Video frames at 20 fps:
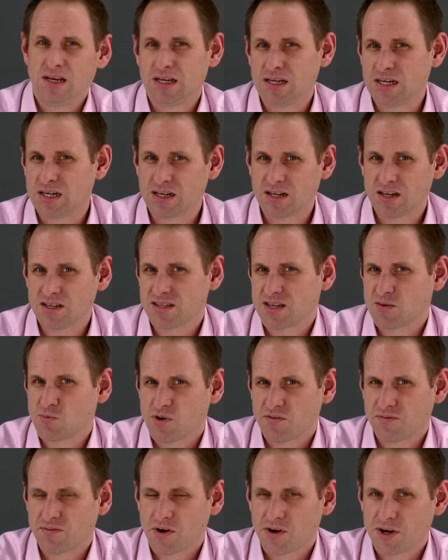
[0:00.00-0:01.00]
I
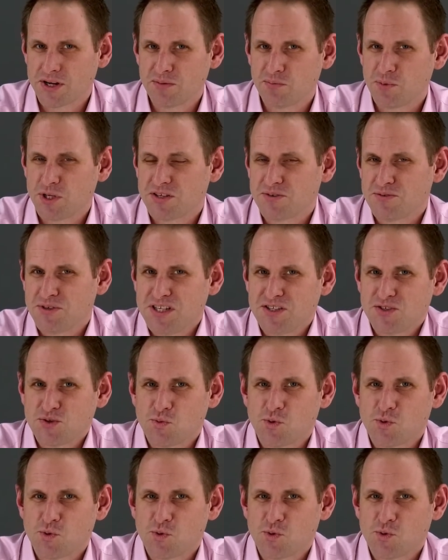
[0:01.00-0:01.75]
think we're fine and we don't need